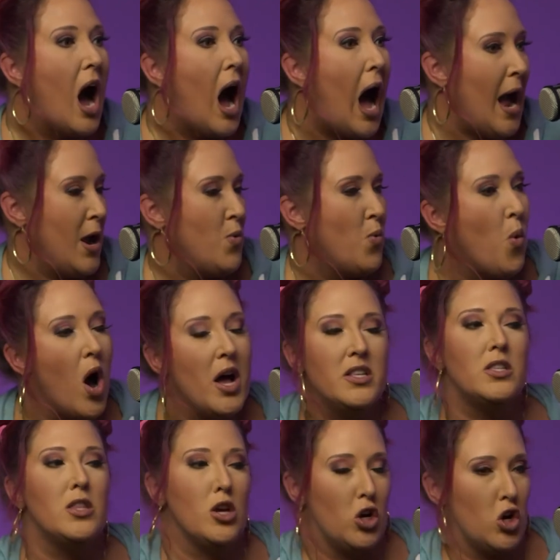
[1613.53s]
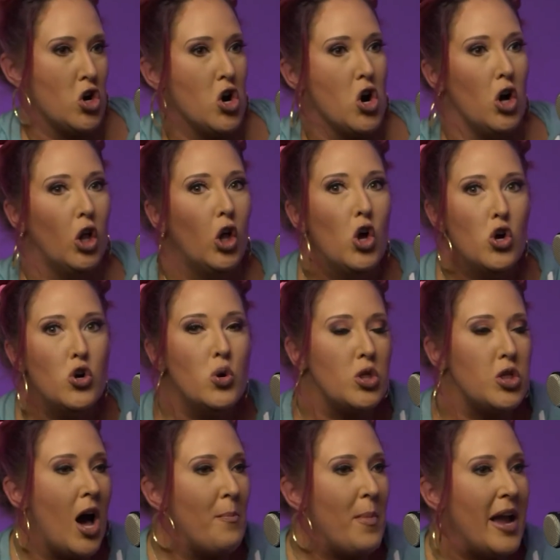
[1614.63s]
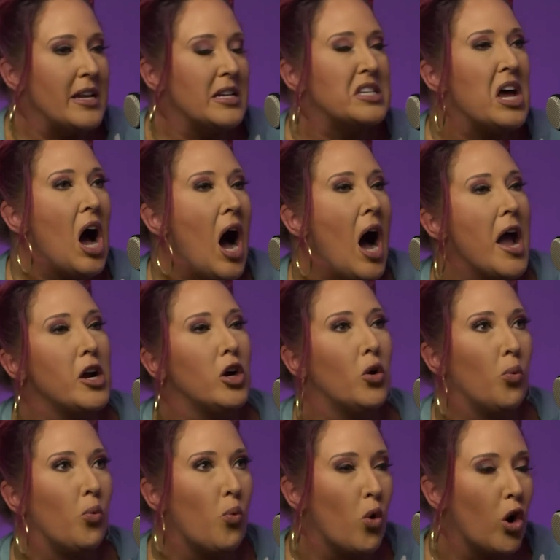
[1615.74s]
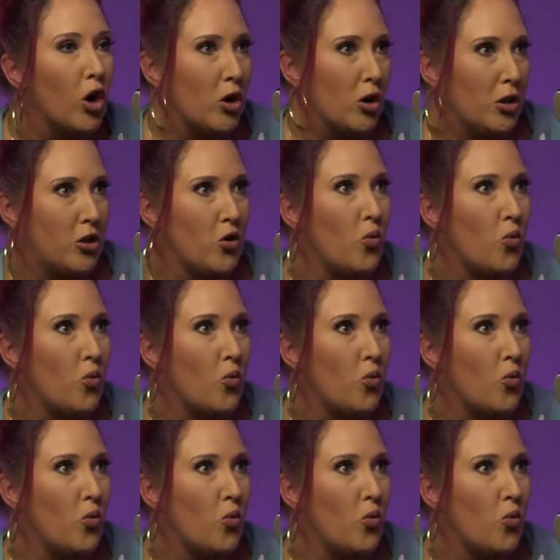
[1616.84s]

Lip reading: I was the girl who thought my entire worth